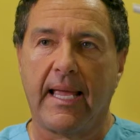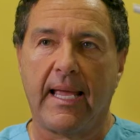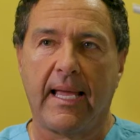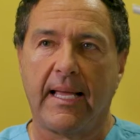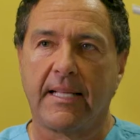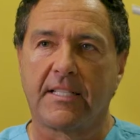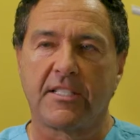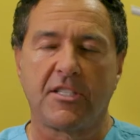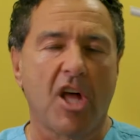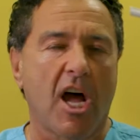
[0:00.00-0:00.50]

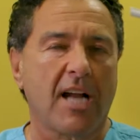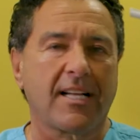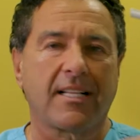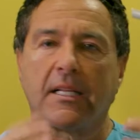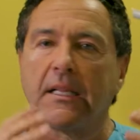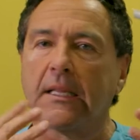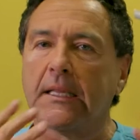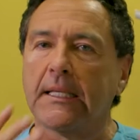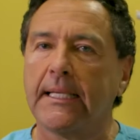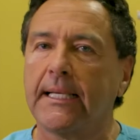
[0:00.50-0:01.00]
it's not
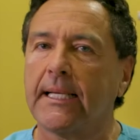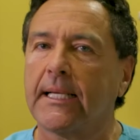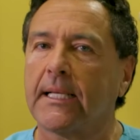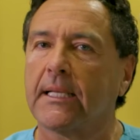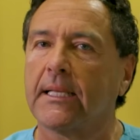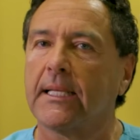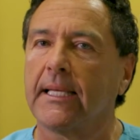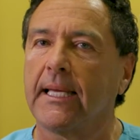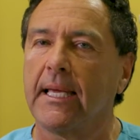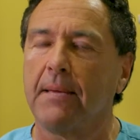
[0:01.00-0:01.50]

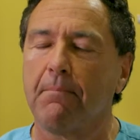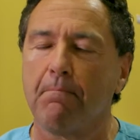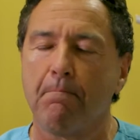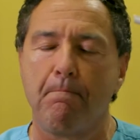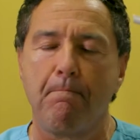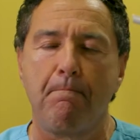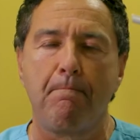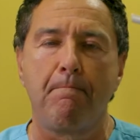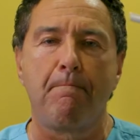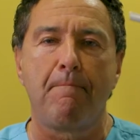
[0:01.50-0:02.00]

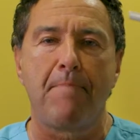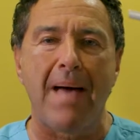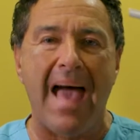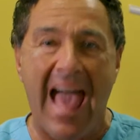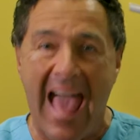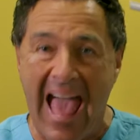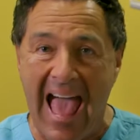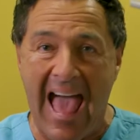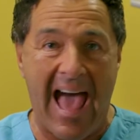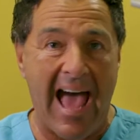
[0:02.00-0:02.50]
clinically
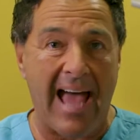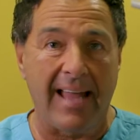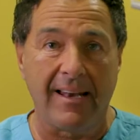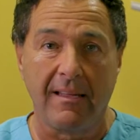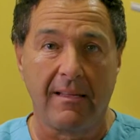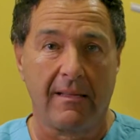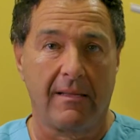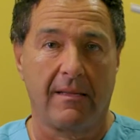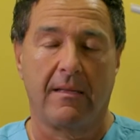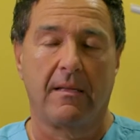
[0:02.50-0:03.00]
bad.
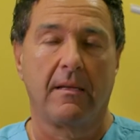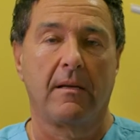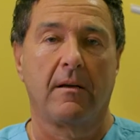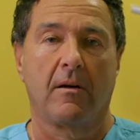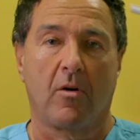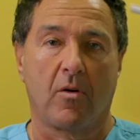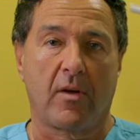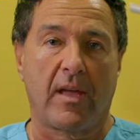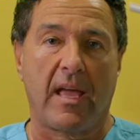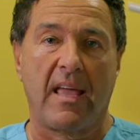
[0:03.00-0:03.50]

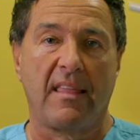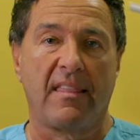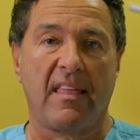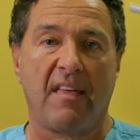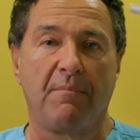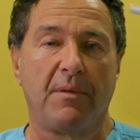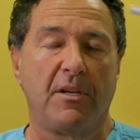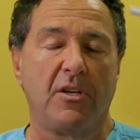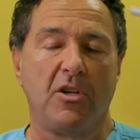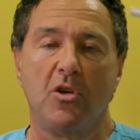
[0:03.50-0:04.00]
Okay,
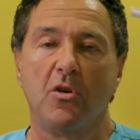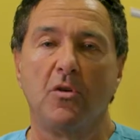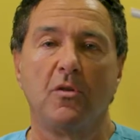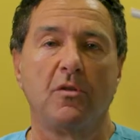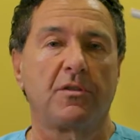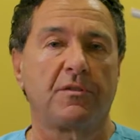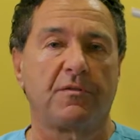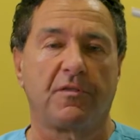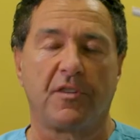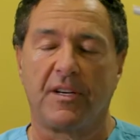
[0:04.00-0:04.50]
they've been
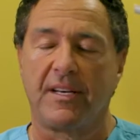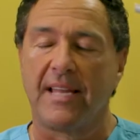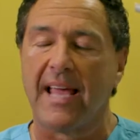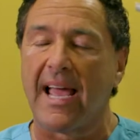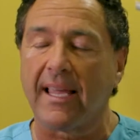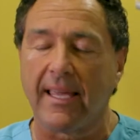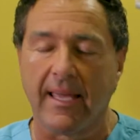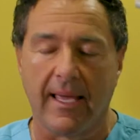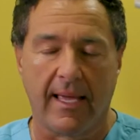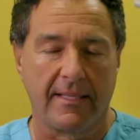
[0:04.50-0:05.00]
used for
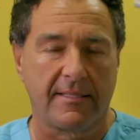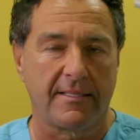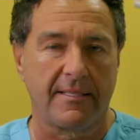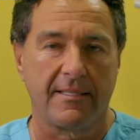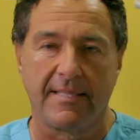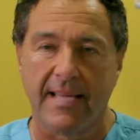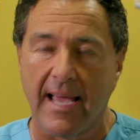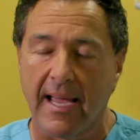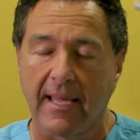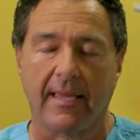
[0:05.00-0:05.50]
decades and
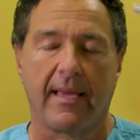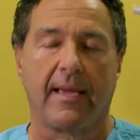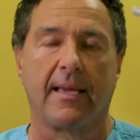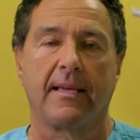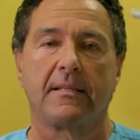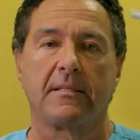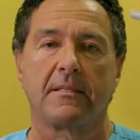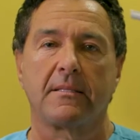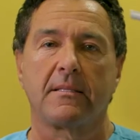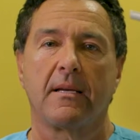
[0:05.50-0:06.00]

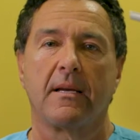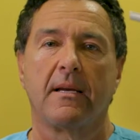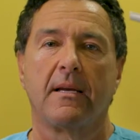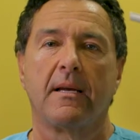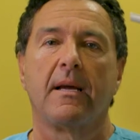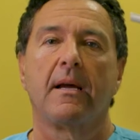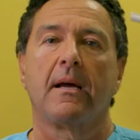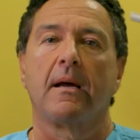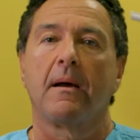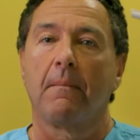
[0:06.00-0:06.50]
decades.
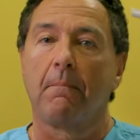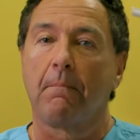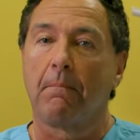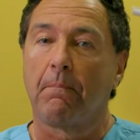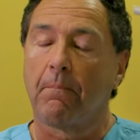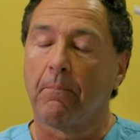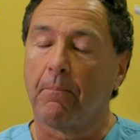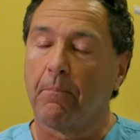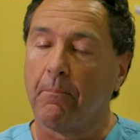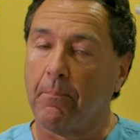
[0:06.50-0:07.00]

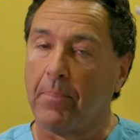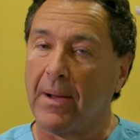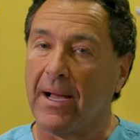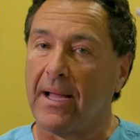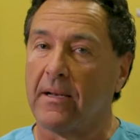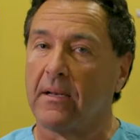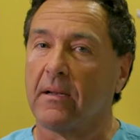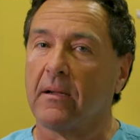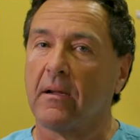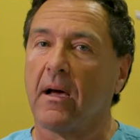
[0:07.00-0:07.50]

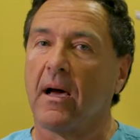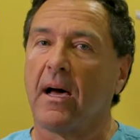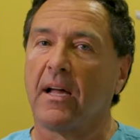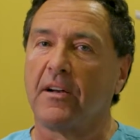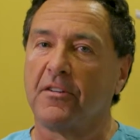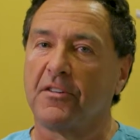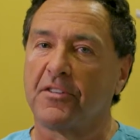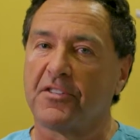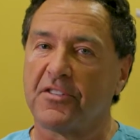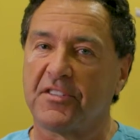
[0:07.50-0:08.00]
But
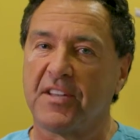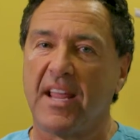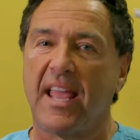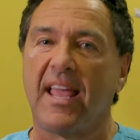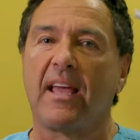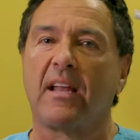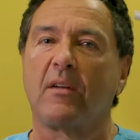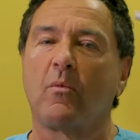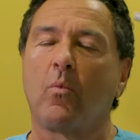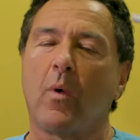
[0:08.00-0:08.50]

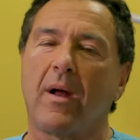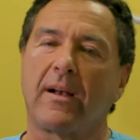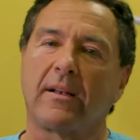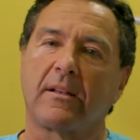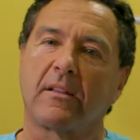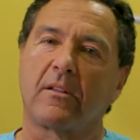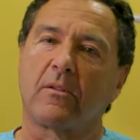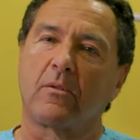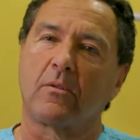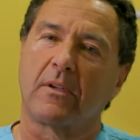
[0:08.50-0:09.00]
understand what
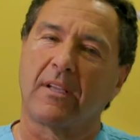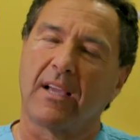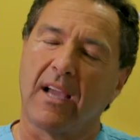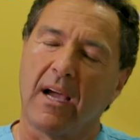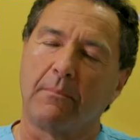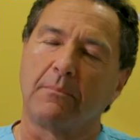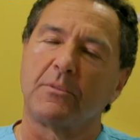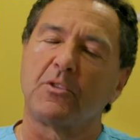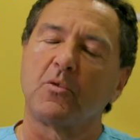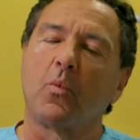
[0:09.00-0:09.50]

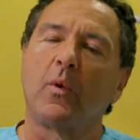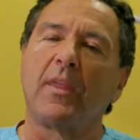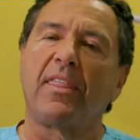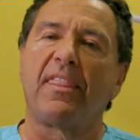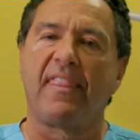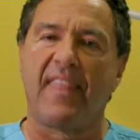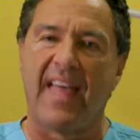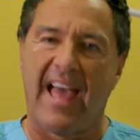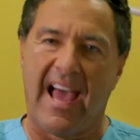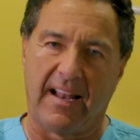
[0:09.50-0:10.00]
comes
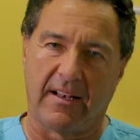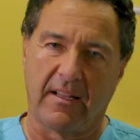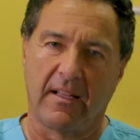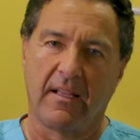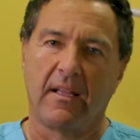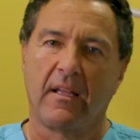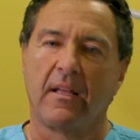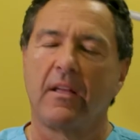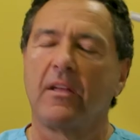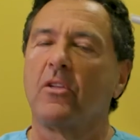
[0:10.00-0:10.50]
with that.
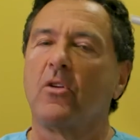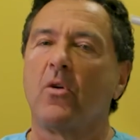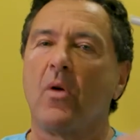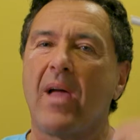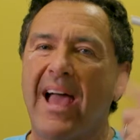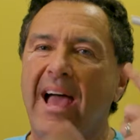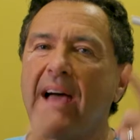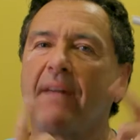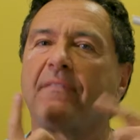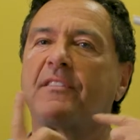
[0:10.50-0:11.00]
You
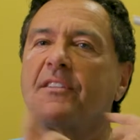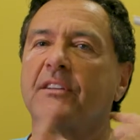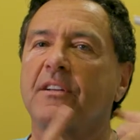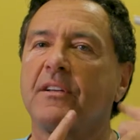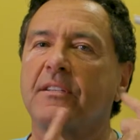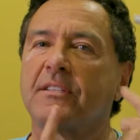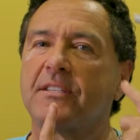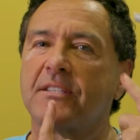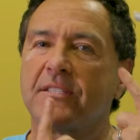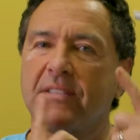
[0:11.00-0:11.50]
have
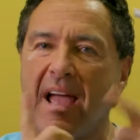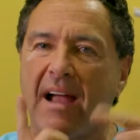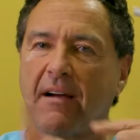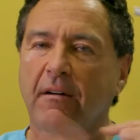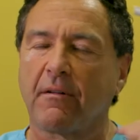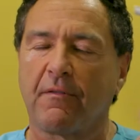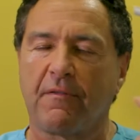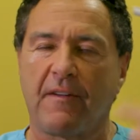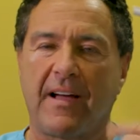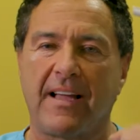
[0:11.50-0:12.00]
to
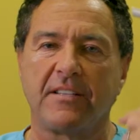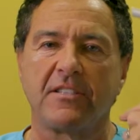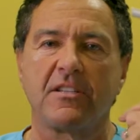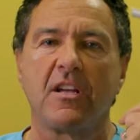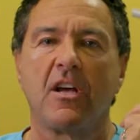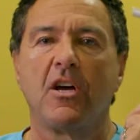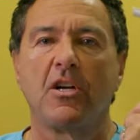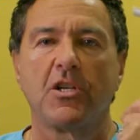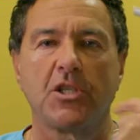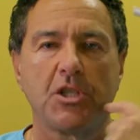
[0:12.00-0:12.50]
sacrifice
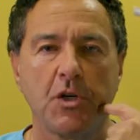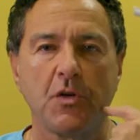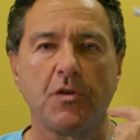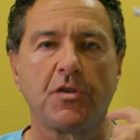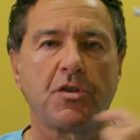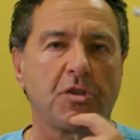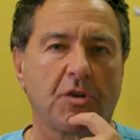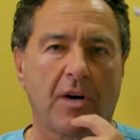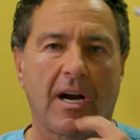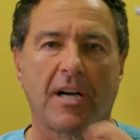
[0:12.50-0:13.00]
tooth
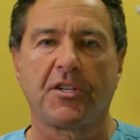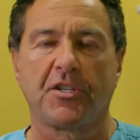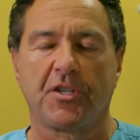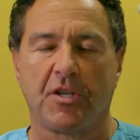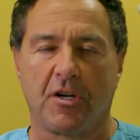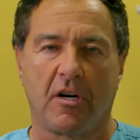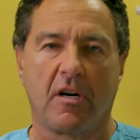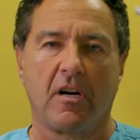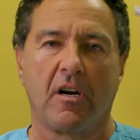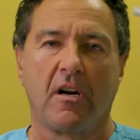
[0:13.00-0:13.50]

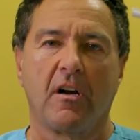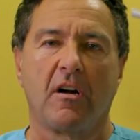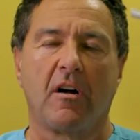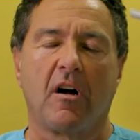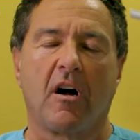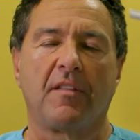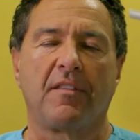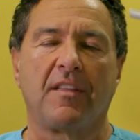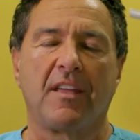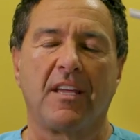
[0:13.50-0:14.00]
structure
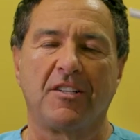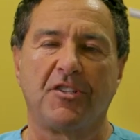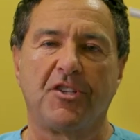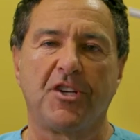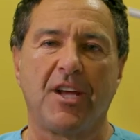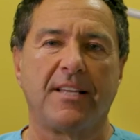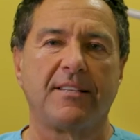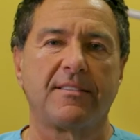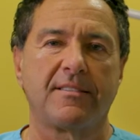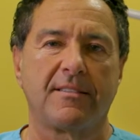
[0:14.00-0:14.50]
on the
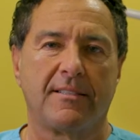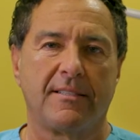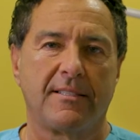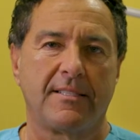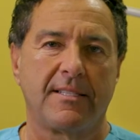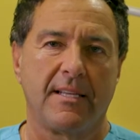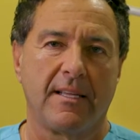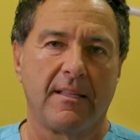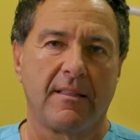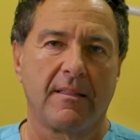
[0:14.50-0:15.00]
adjacent
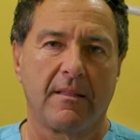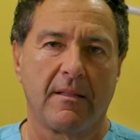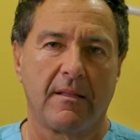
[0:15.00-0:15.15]
teeth.